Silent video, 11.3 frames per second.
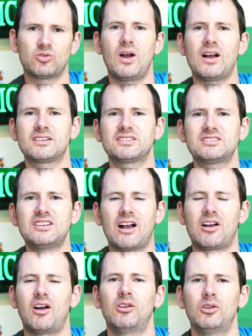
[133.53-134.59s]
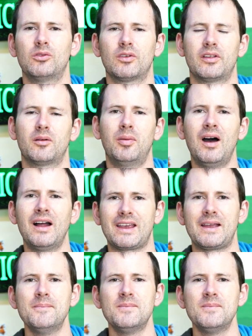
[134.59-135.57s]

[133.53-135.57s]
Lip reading: rocks stuck all over their body.